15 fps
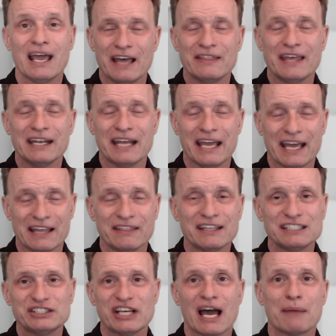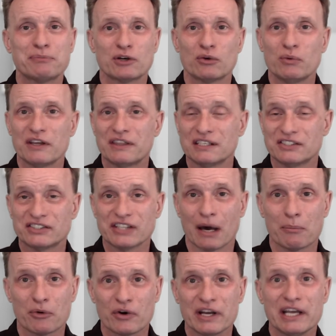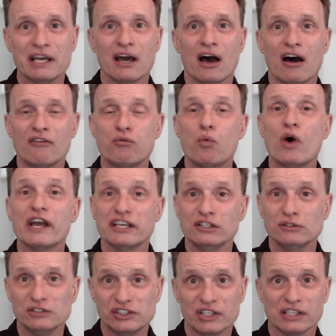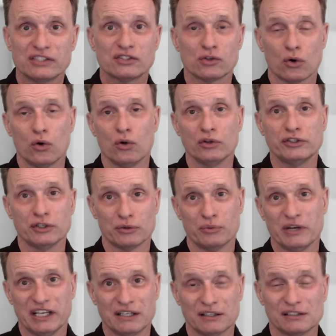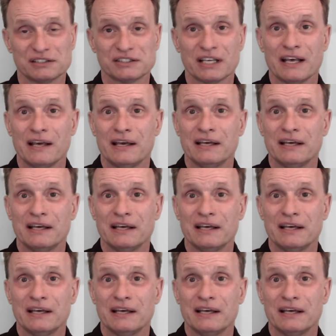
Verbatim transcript: and then end the chapter with a summary of what you just told your readers.